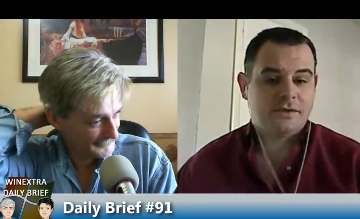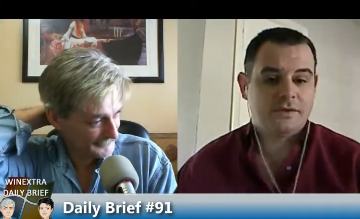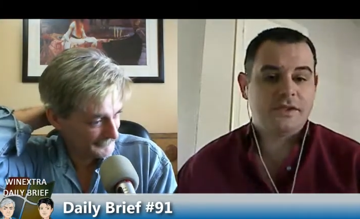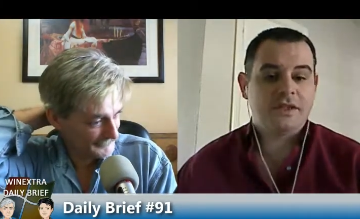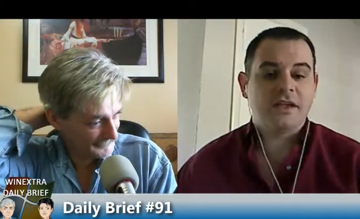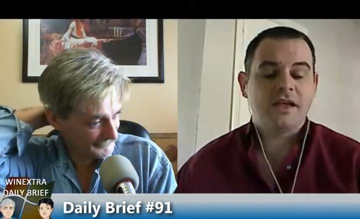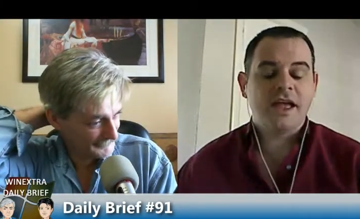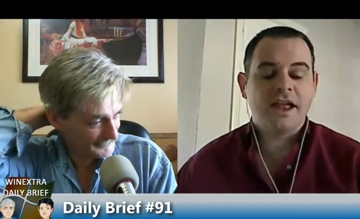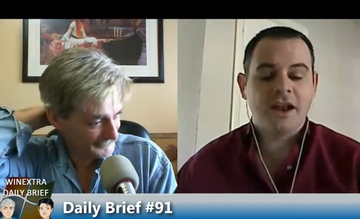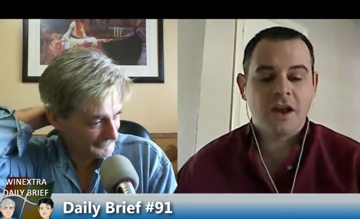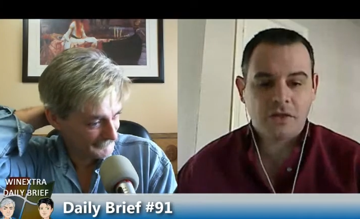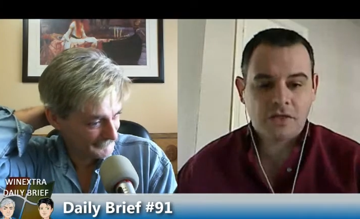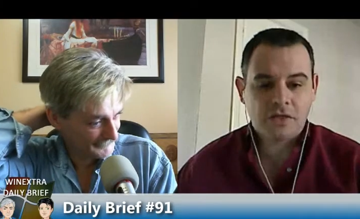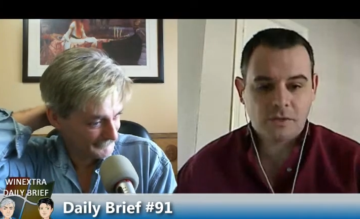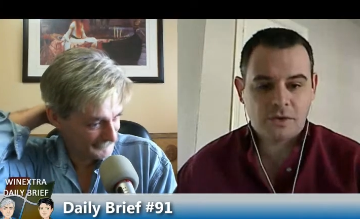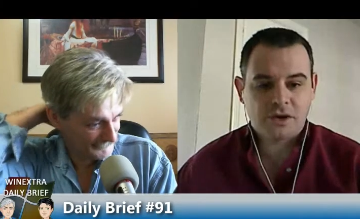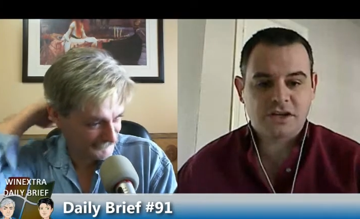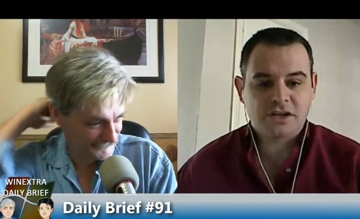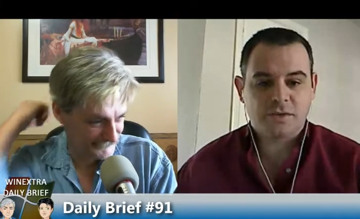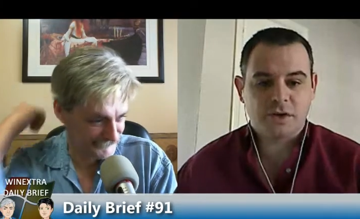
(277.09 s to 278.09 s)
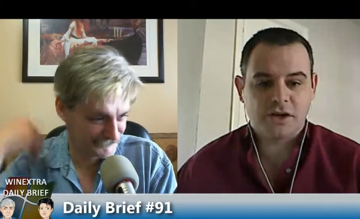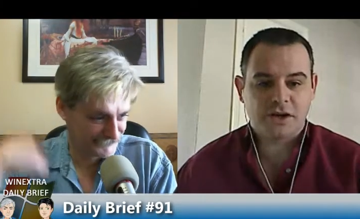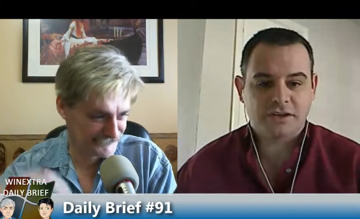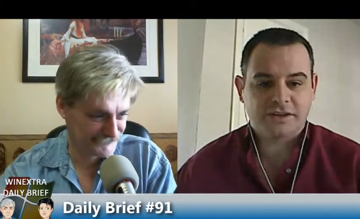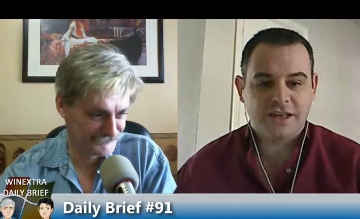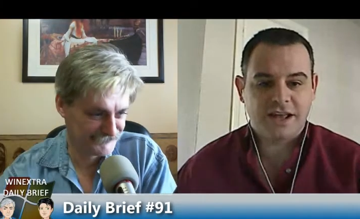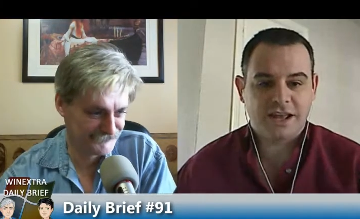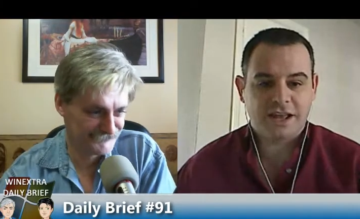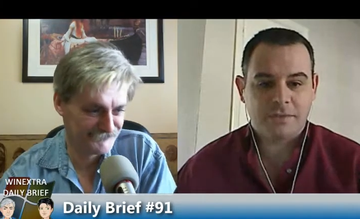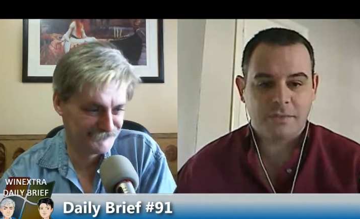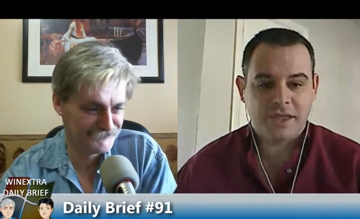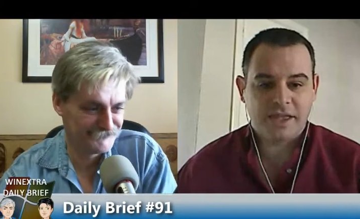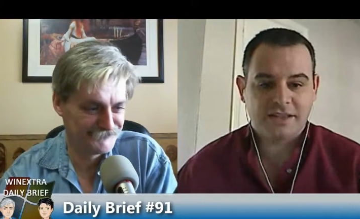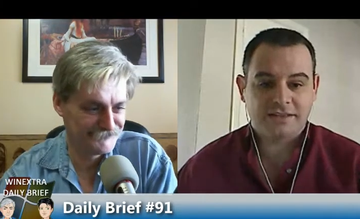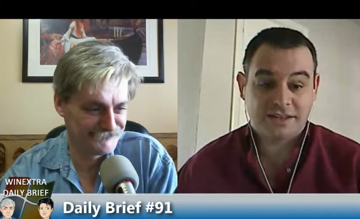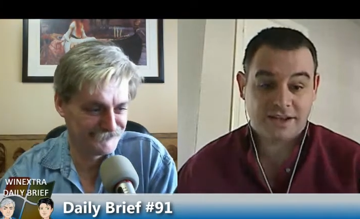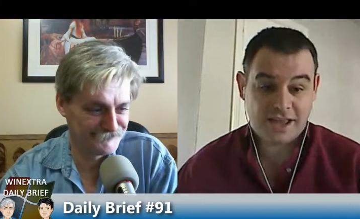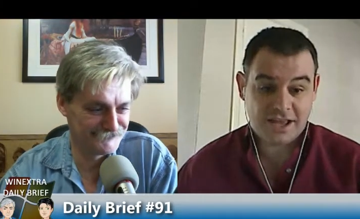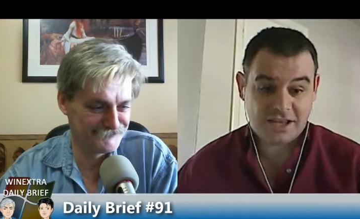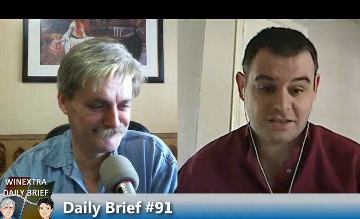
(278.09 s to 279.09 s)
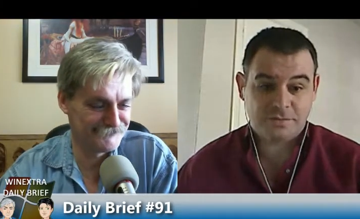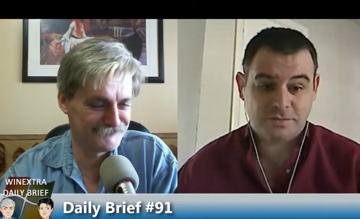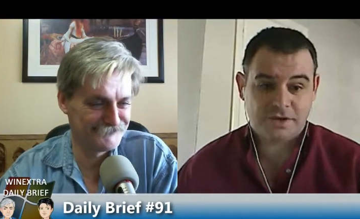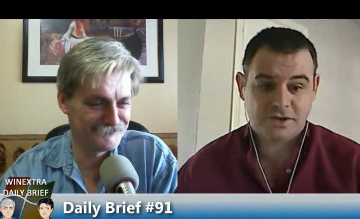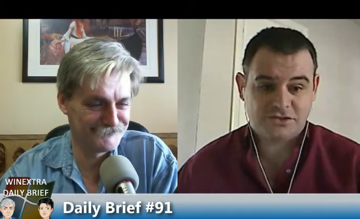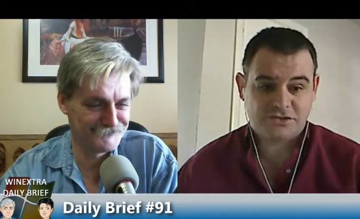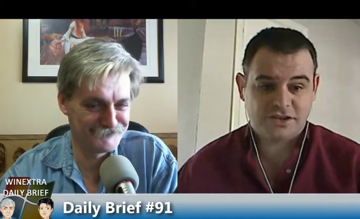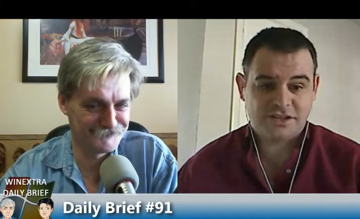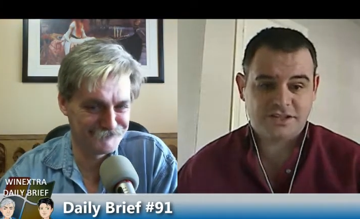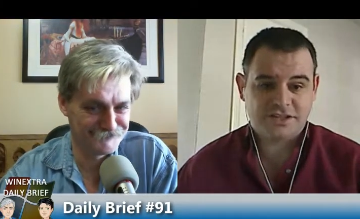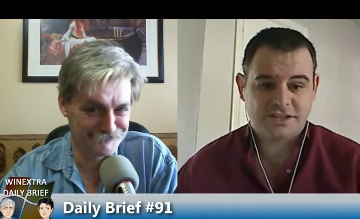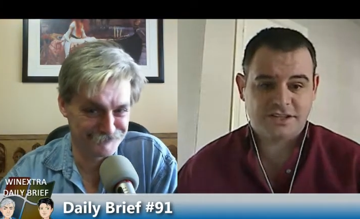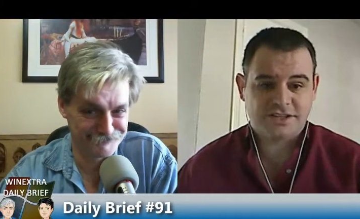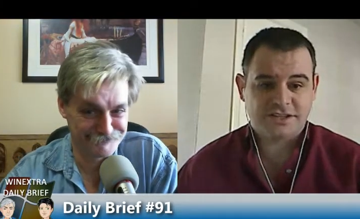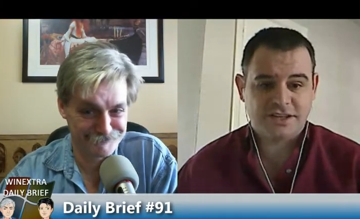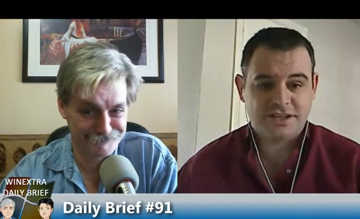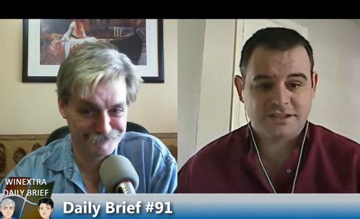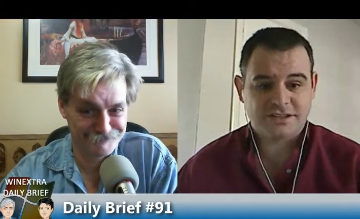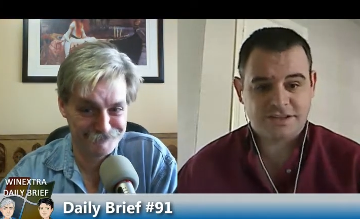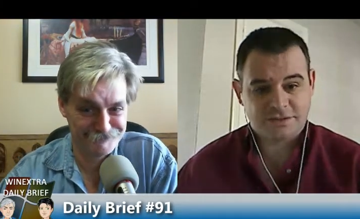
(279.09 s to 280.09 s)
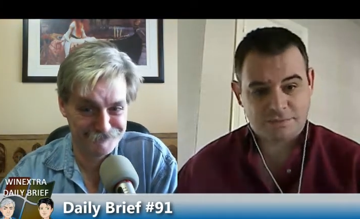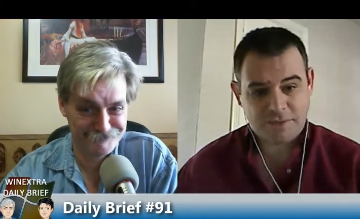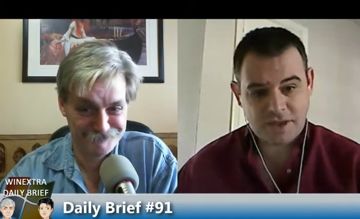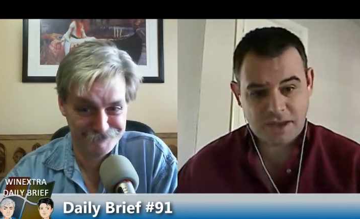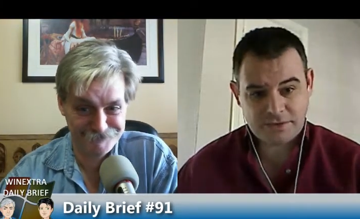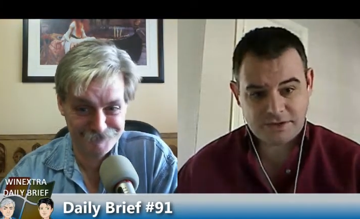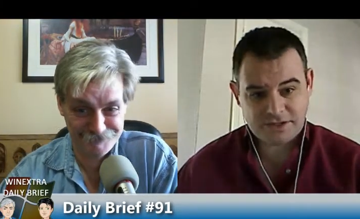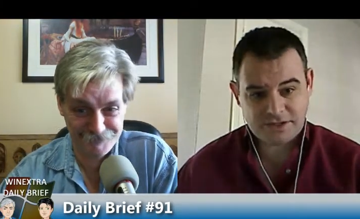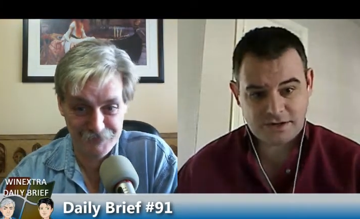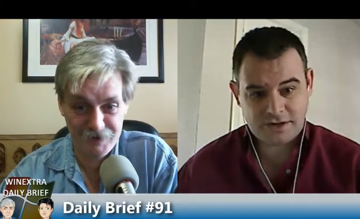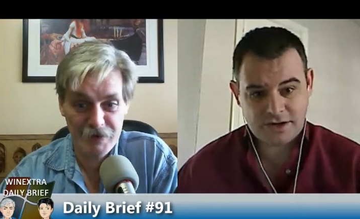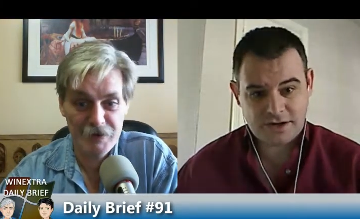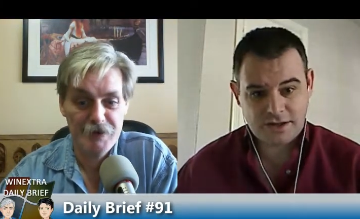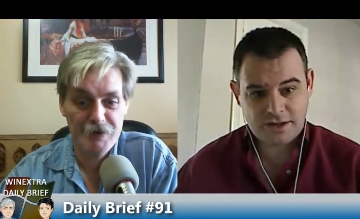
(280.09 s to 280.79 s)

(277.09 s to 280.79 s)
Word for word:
Speaker 1: In other words, what you're telling me is that Xbox 360 is his babysitter?